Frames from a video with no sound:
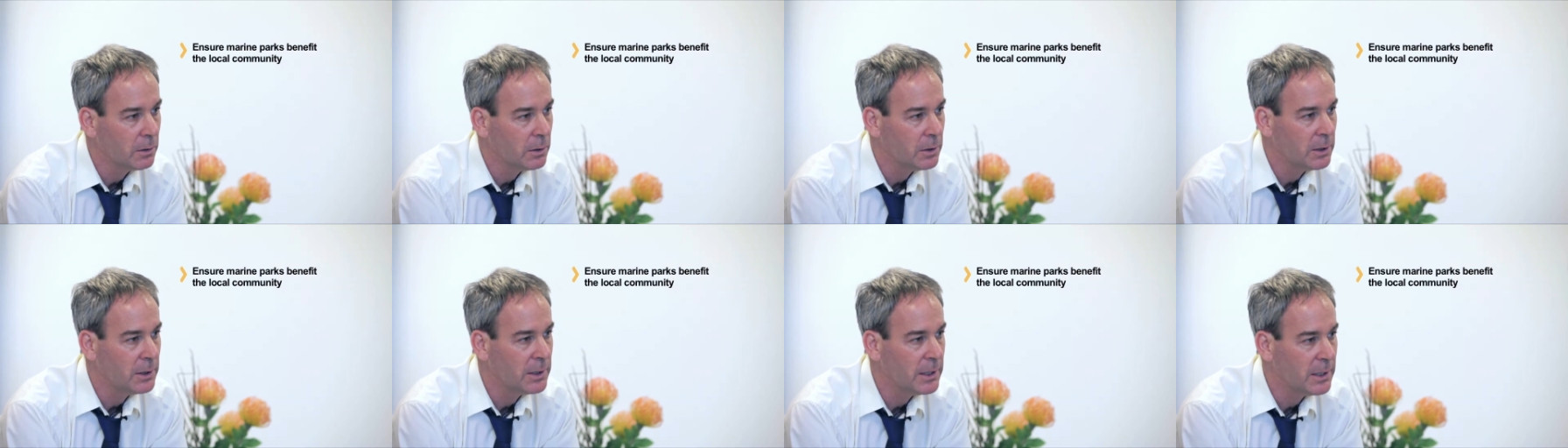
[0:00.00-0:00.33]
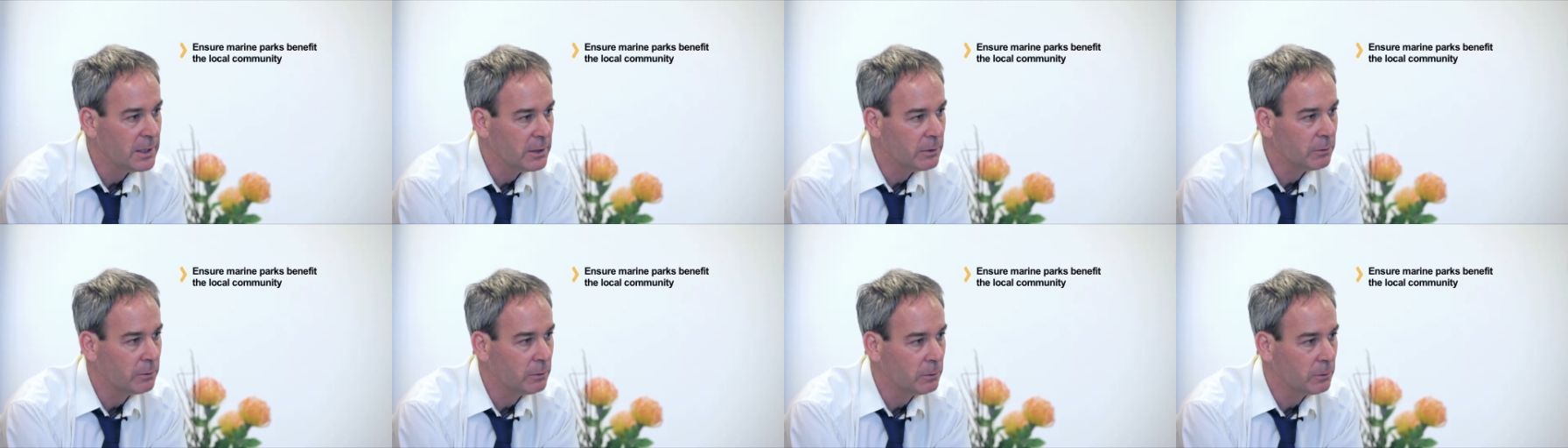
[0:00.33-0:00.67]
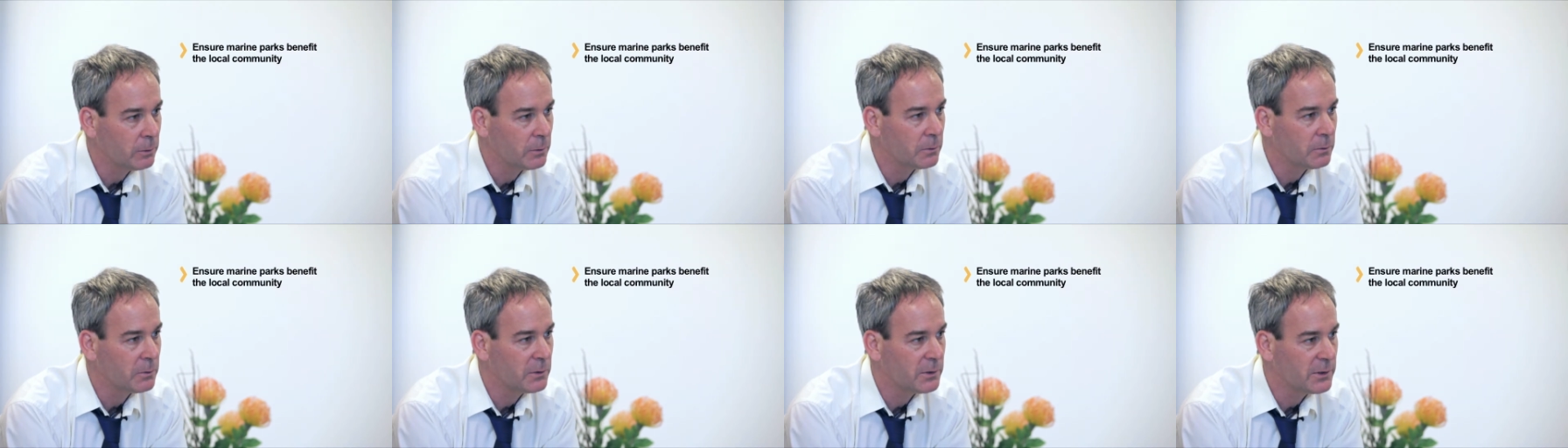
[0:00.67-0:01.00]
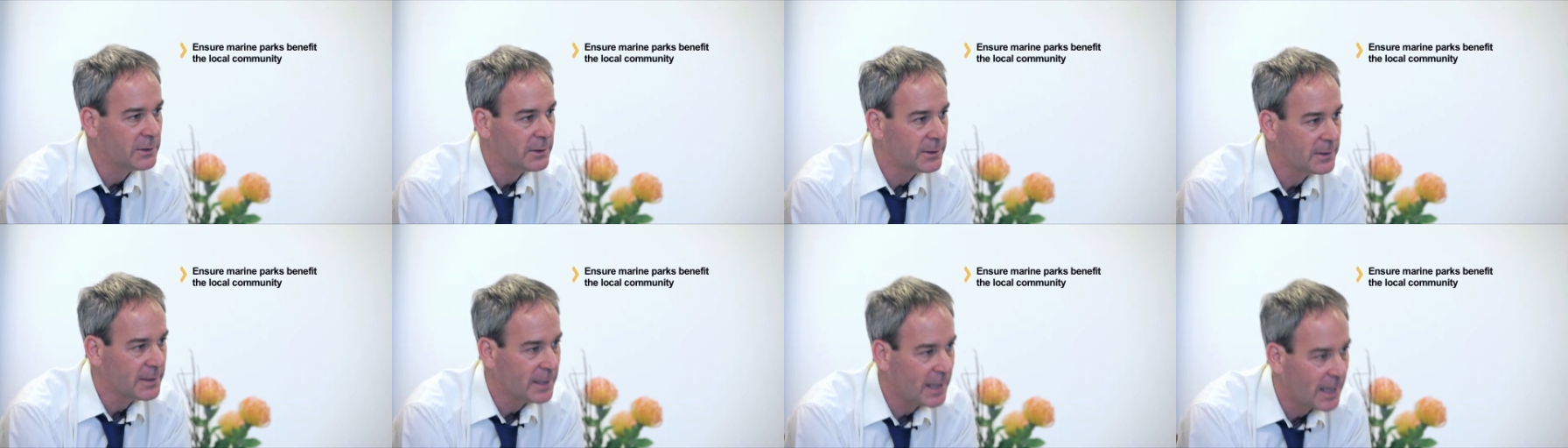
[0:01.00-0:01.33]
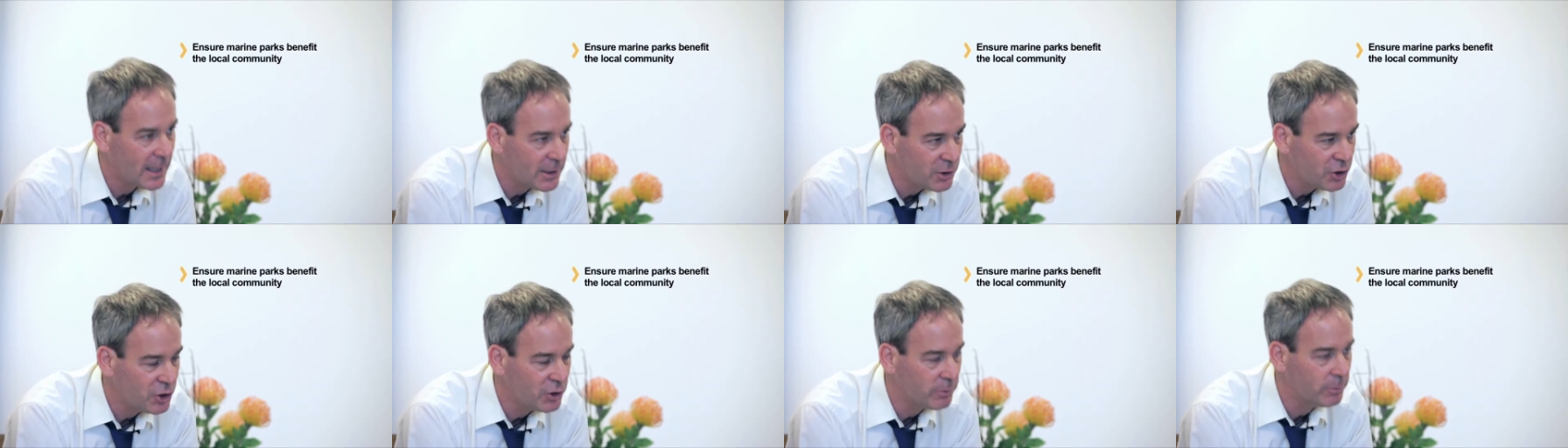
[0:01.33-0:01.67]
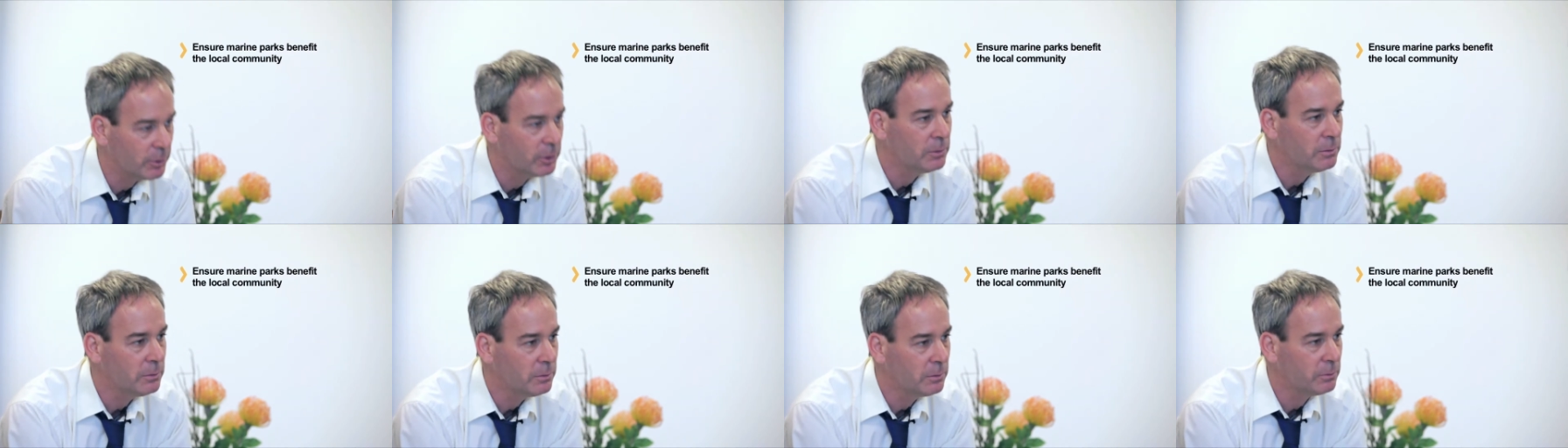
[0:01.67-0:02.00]
yield
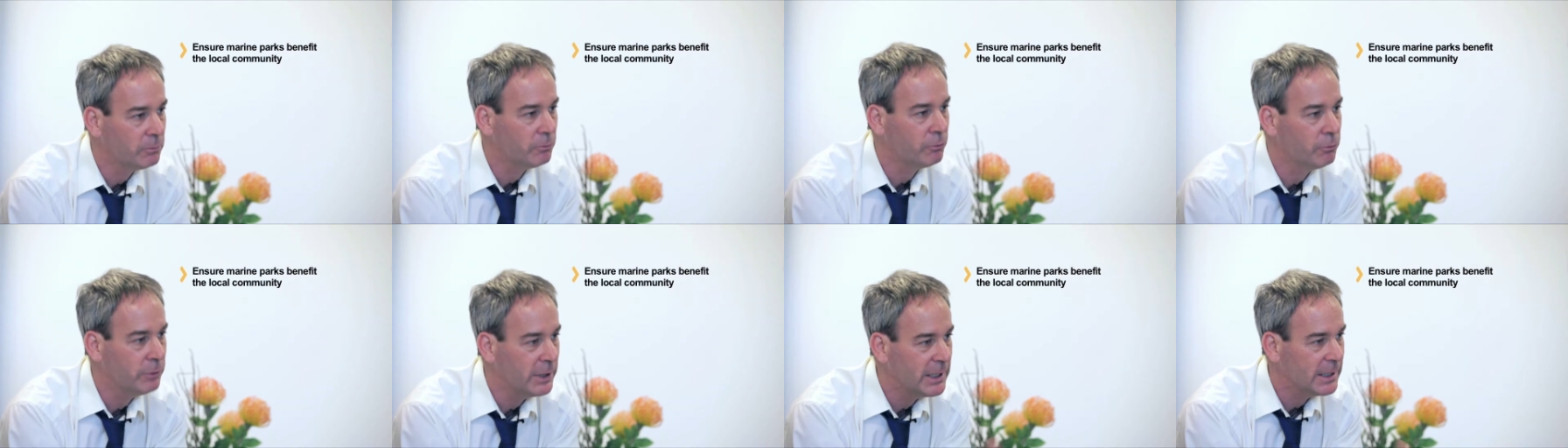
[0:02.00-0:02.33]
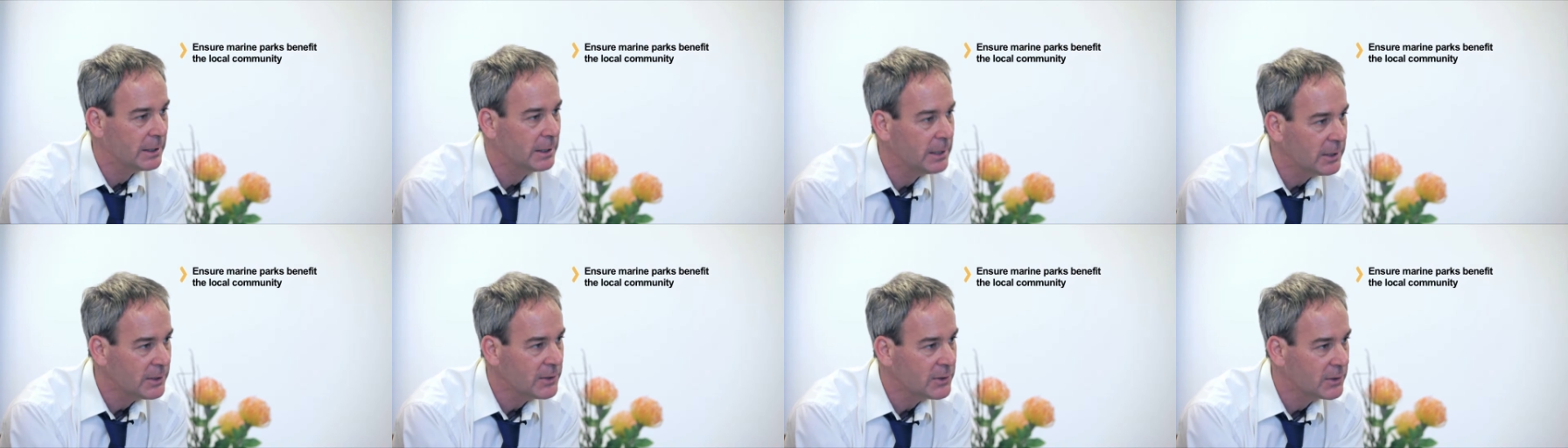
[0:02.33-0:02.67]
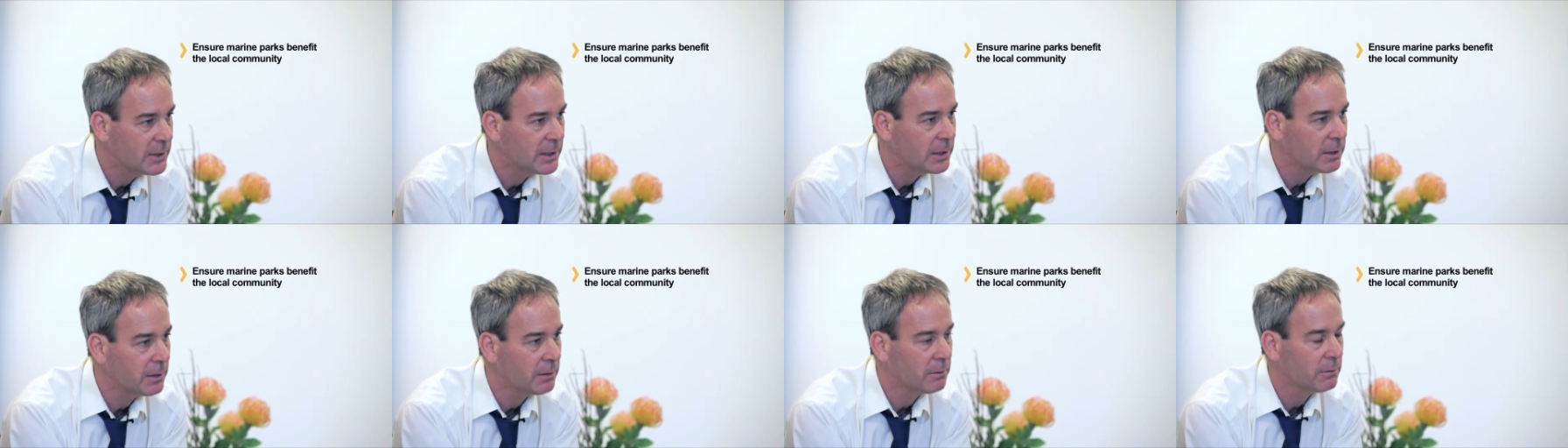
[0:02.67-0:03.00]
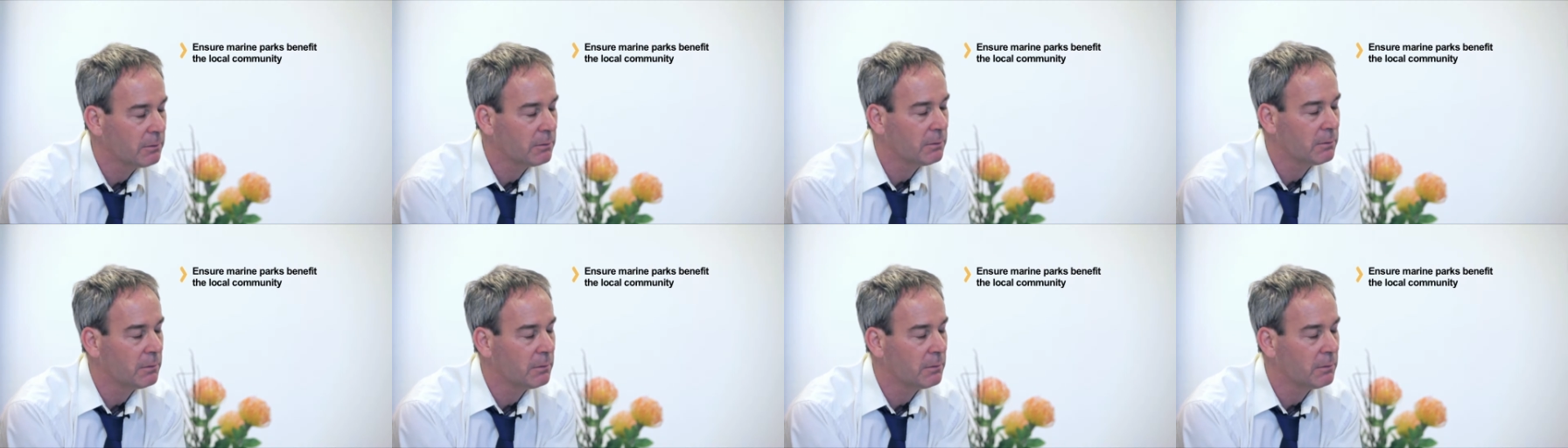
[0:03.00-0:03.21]
tangible, realistic,